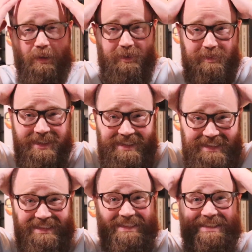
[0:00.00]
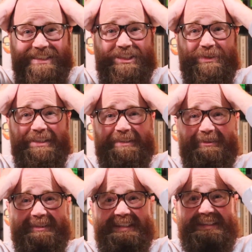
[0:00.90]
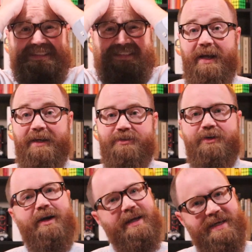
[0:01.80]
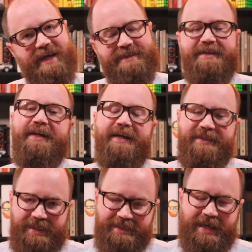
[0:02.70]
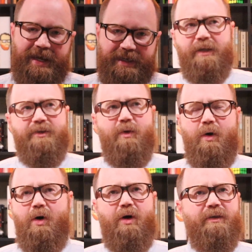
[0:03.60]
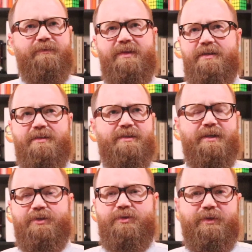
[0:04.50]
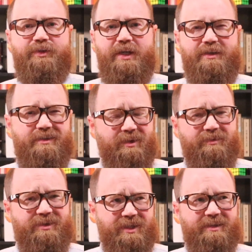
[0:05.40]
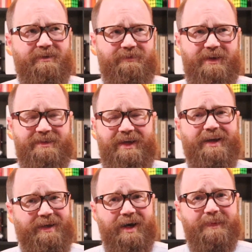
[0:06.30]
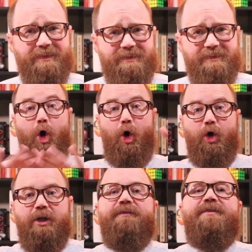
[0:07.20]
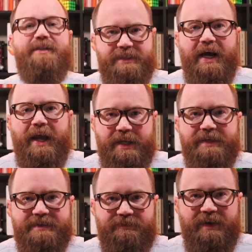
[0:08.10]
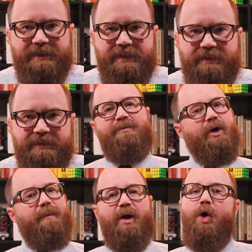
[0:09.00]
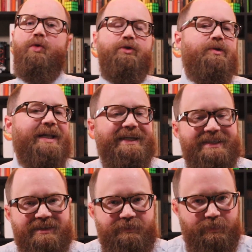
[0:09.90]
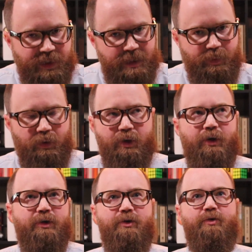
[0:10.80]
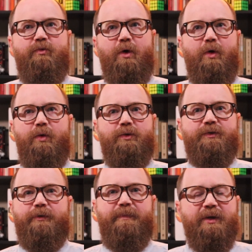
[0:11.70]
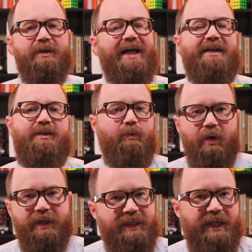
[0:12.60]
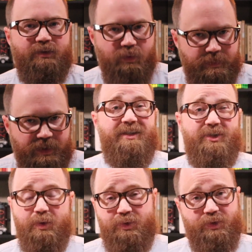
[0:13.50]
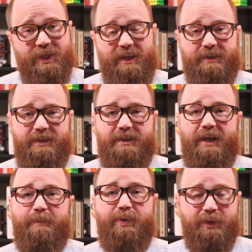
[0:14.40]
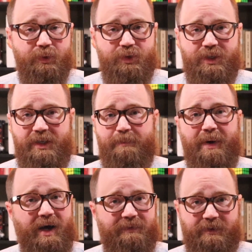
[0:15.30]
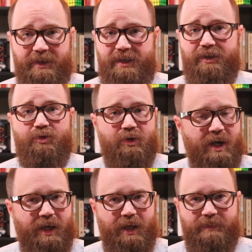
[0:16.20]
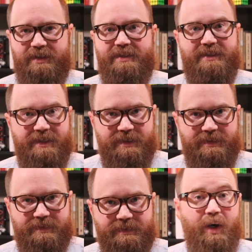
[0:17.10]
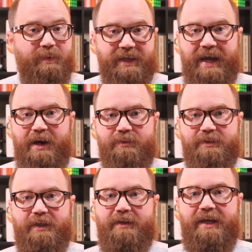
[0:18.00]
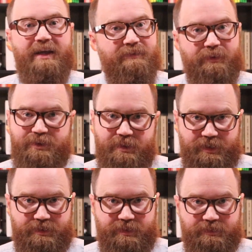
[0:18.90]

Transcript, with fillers: Oh my God, does this unit ever end? Answer, yes, today. Now, you know, all of these industrial changes don't just affect economics. All of society is affected. I'm talking about whole new classes of people, new roles for middle class and working class women, and social challenges like pollution and poverty and crime and disease, public housing, infrastructure.